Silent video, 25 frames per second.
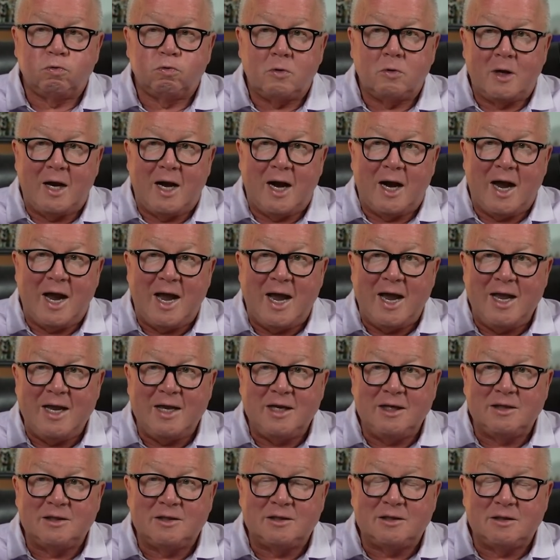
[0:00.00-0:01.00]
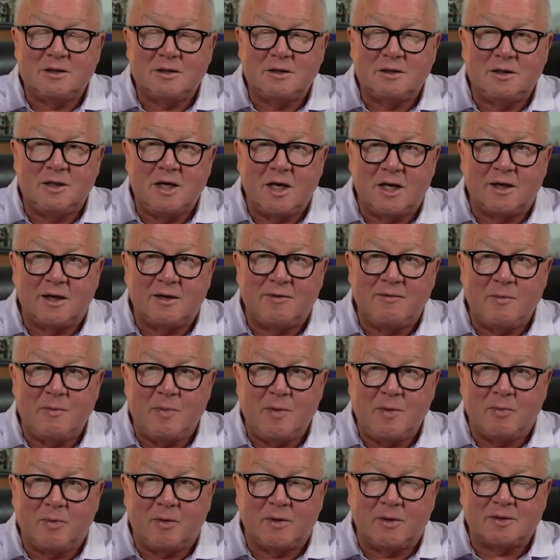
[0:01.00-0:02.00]
Young Living
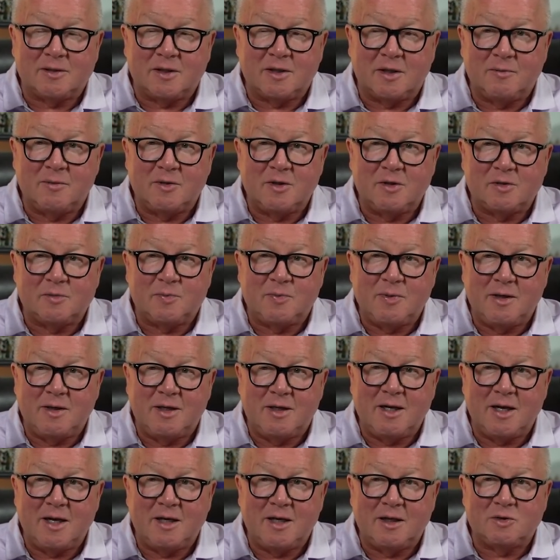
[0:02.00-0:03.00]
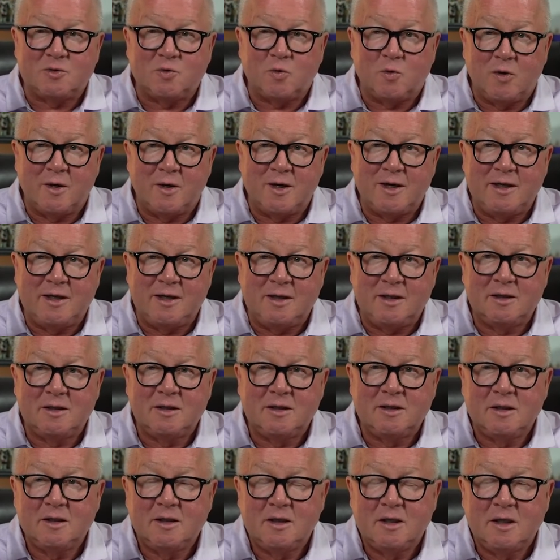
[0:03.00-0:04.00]
people, I tell them to use PD8020
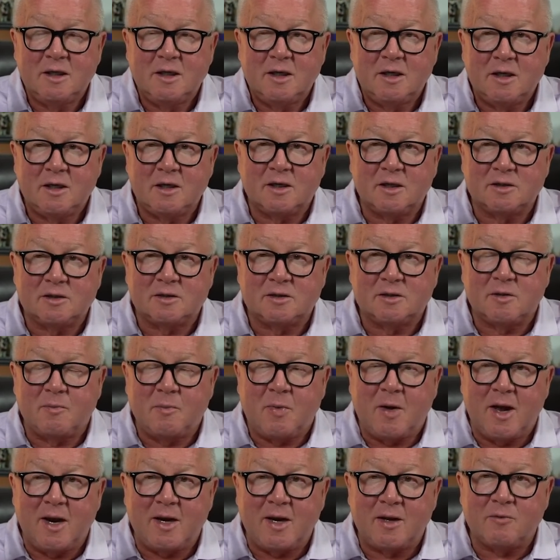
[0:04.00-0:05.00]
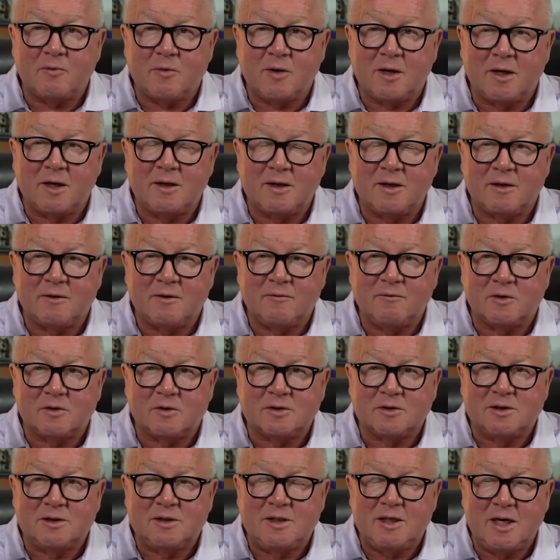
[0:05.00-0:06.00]
because the body readily
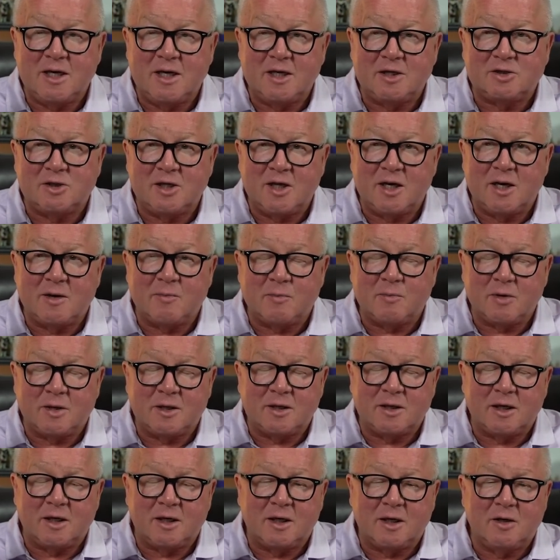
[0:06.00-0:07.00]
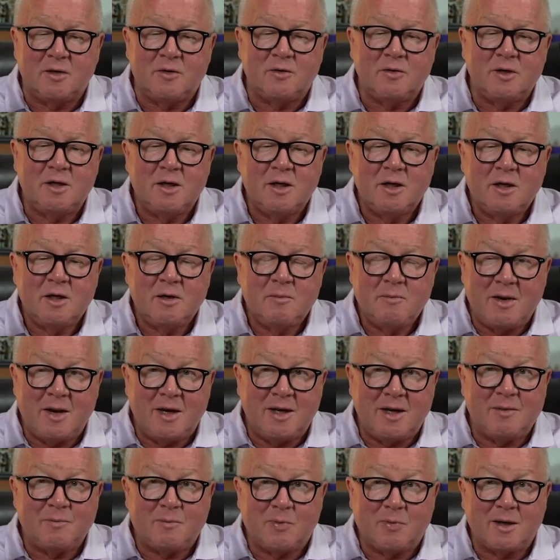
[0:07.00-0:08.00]
converts DHEA and pregnenolone,
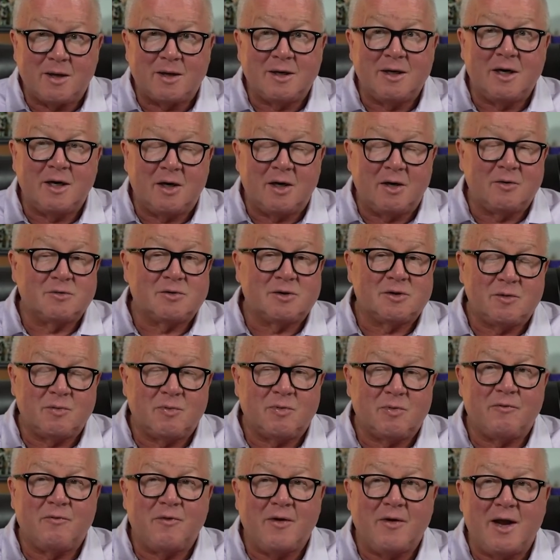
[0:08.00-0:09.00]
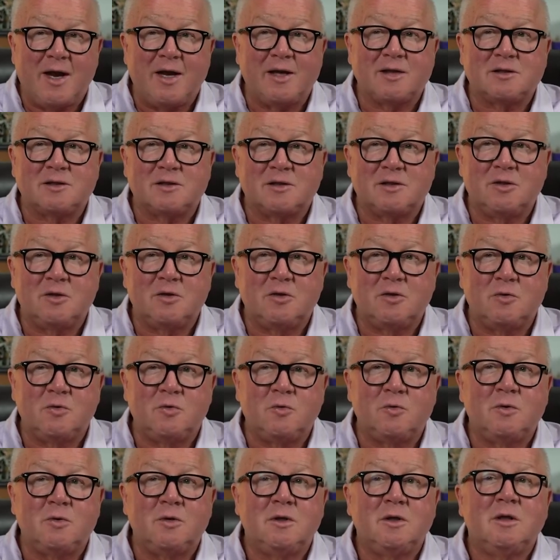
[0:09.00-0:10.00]
mainly pregnenolone, super fast to
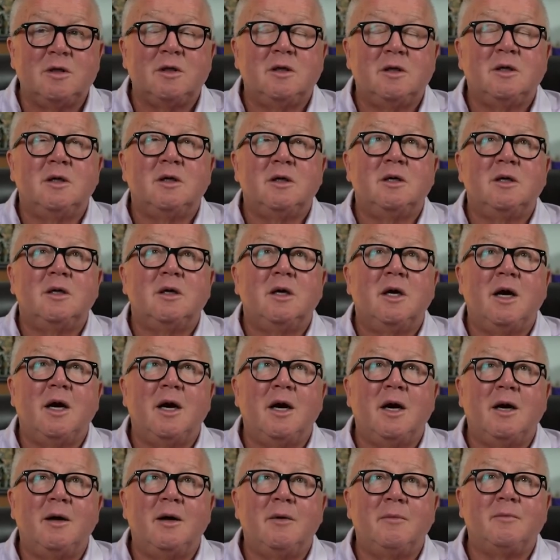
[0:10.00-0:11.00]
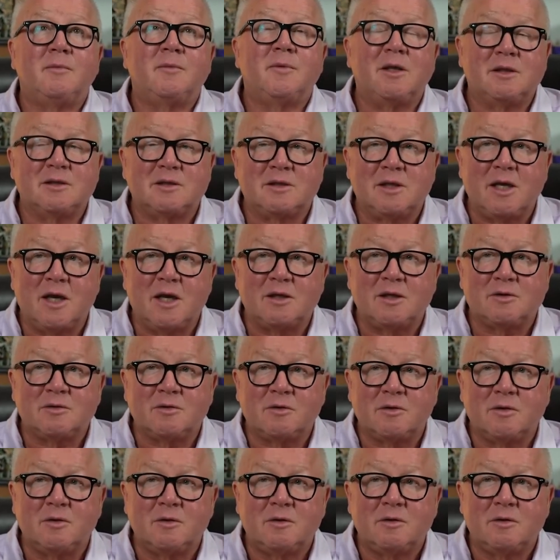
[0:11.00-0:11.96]
testosterone.